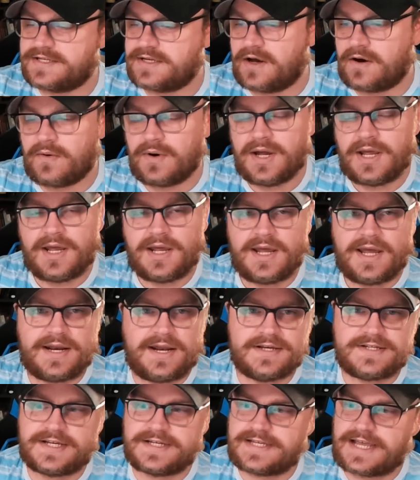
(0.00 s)
So it
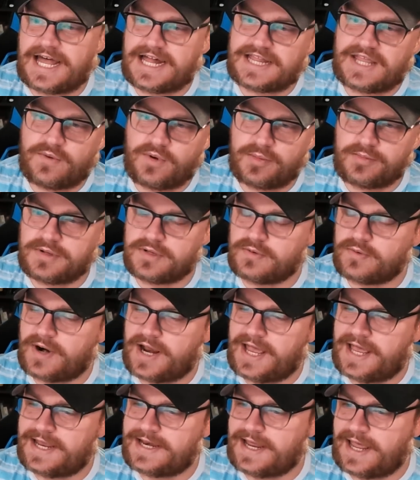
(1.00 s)
does exactly what
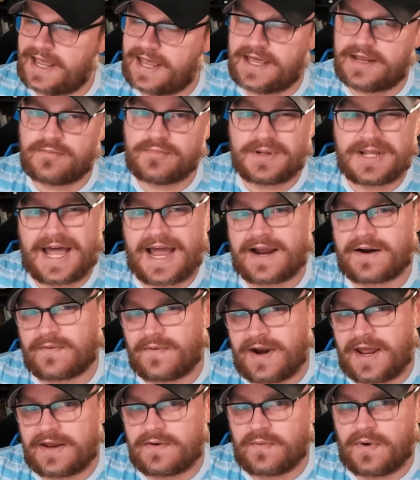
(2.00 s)
blue-red and
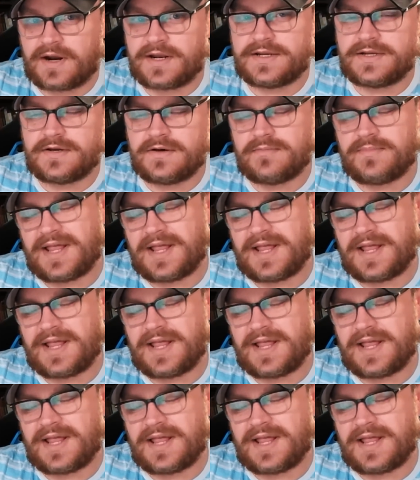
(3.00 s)
black-red want to do.